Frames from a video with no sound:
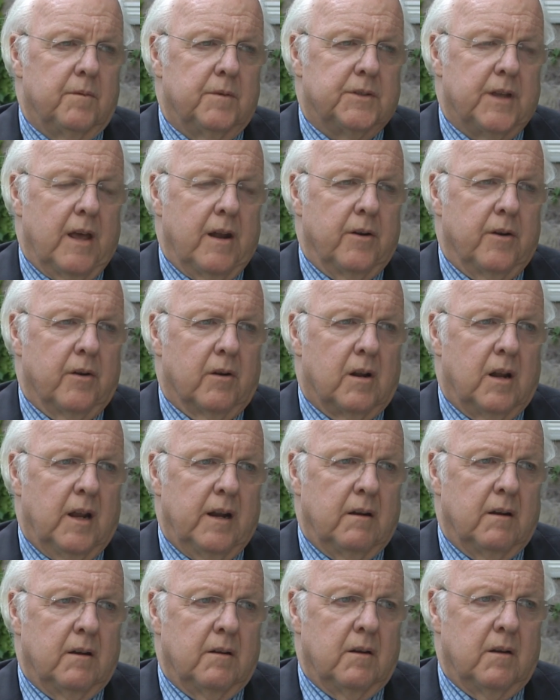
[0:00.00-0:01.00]
Senator
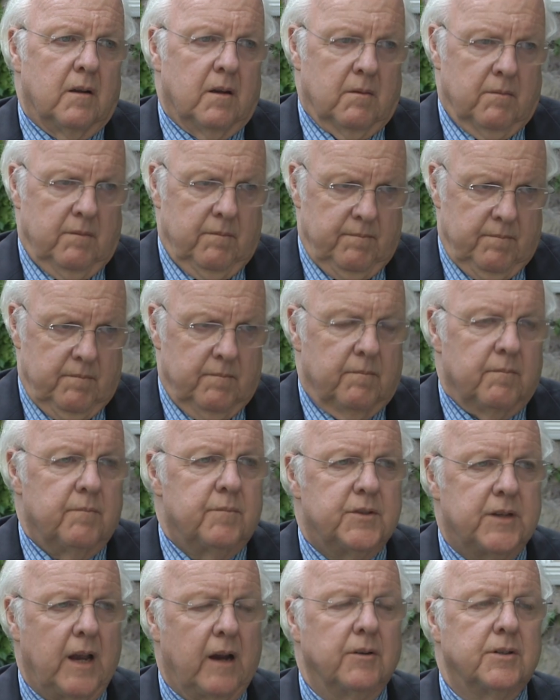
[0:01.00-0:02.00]
Clinton,
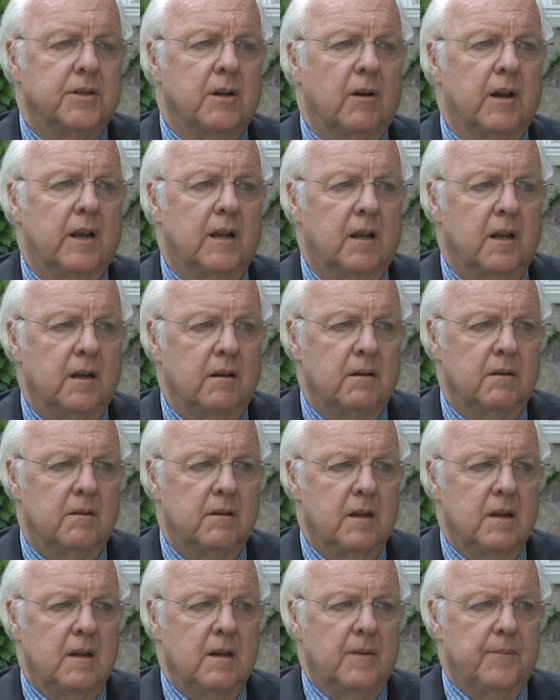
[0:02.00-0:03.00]
Secretary
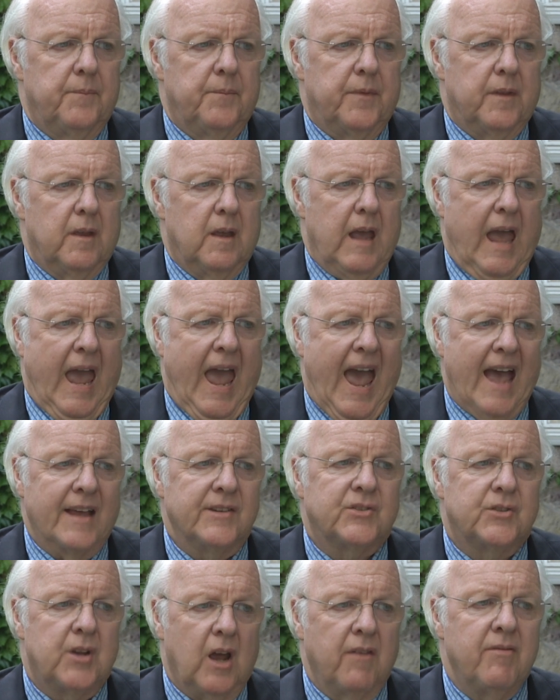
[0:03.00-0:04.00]
Clinton,
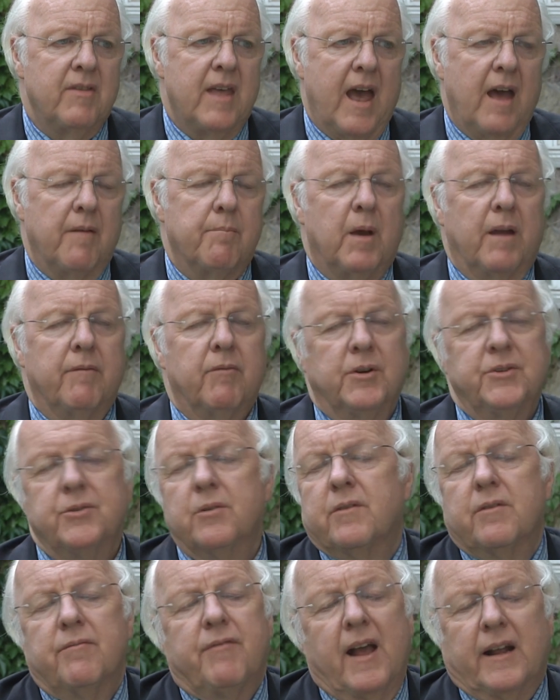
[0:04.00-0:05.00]
has done that by
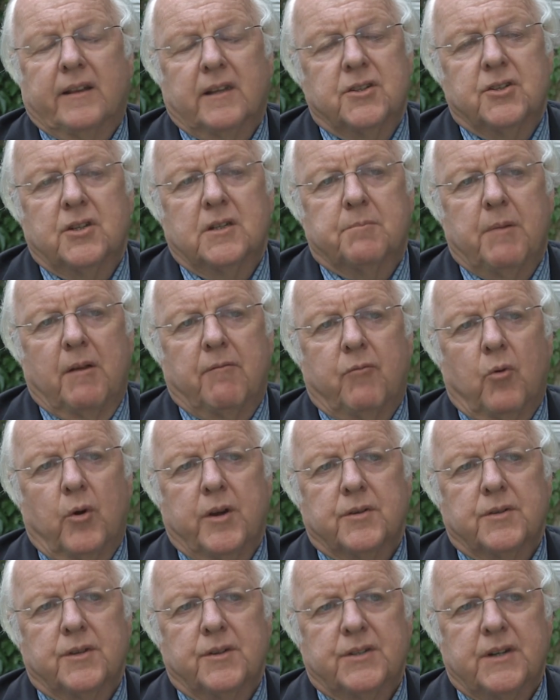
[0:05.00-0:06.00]
virtue of the fact that she spent 4
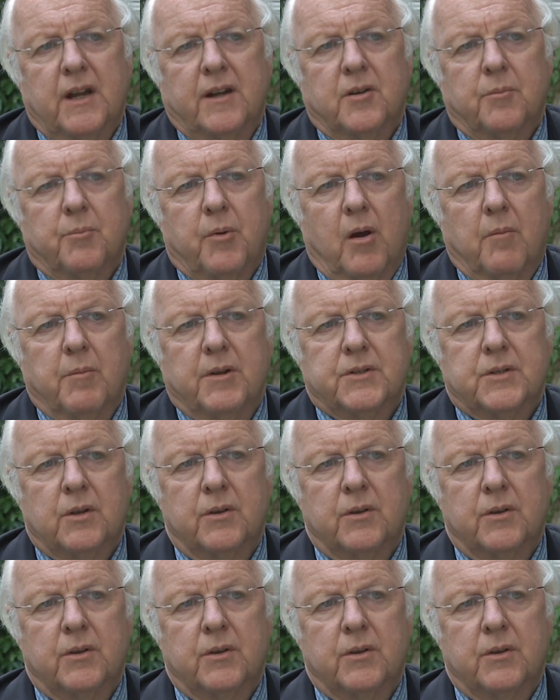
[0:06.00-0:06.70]
years in the State Department.